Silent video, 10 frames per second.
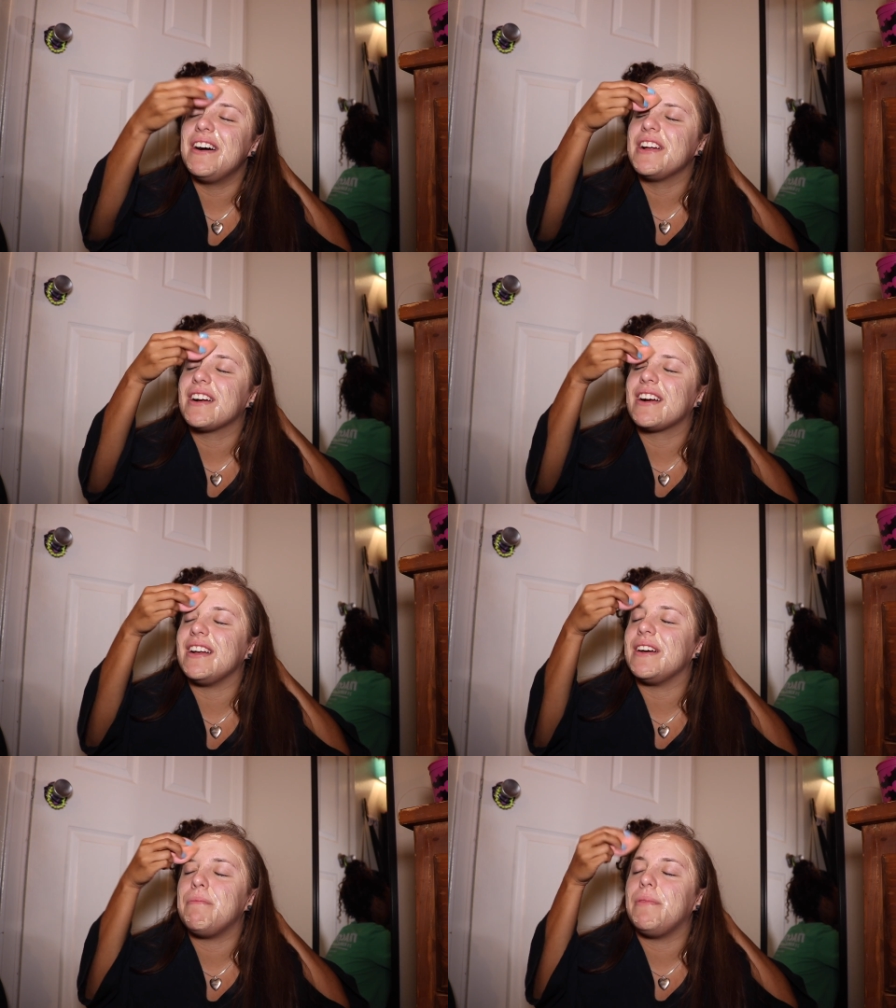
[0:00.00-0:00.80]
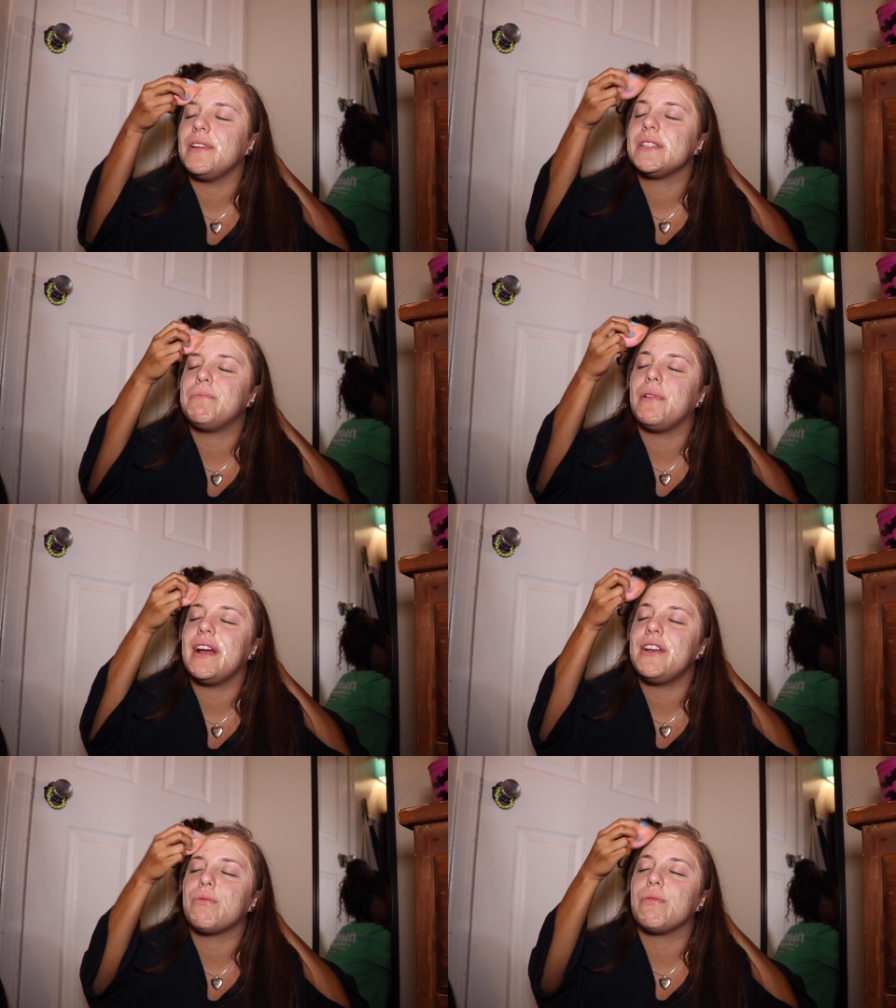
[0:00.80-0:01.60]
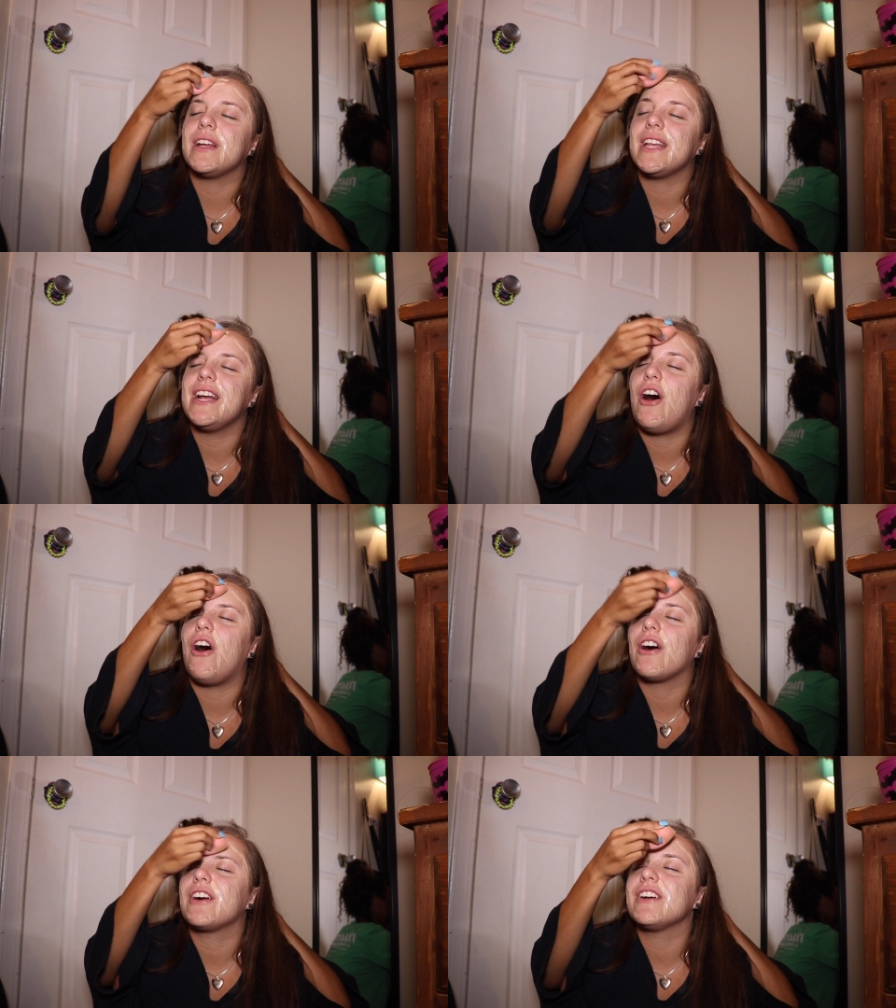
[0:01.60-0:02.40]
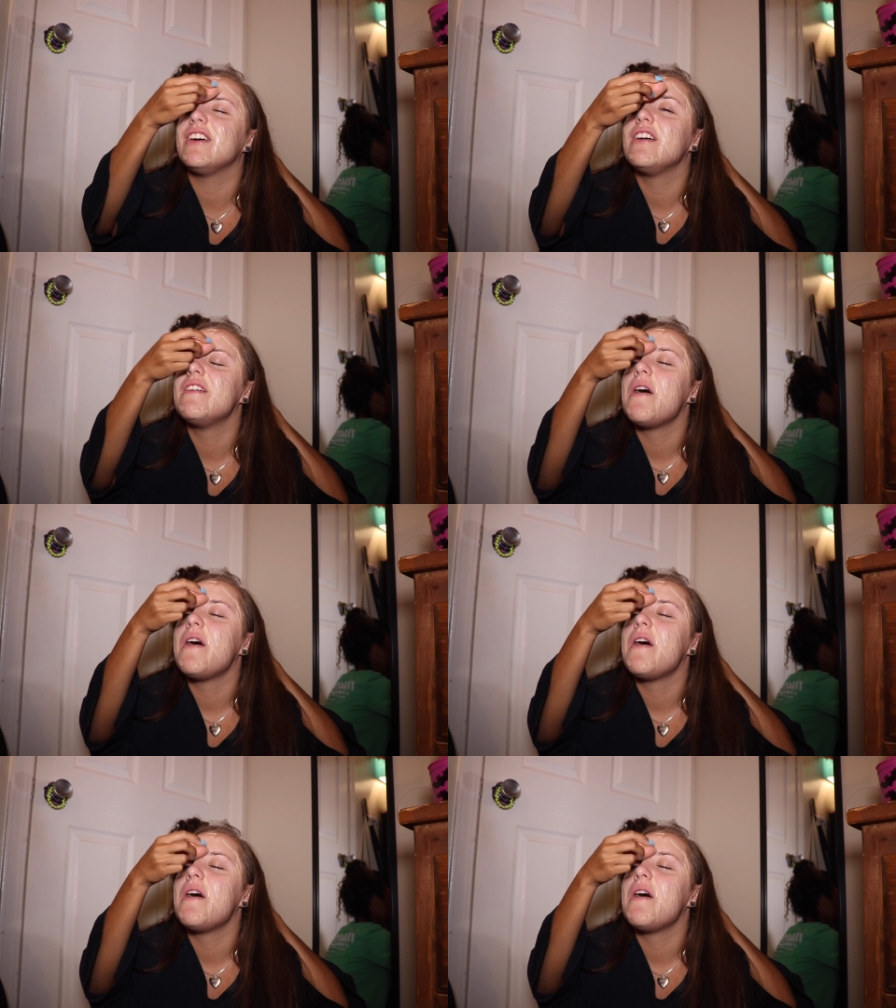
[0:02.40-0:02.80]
You're gonna blend really hard.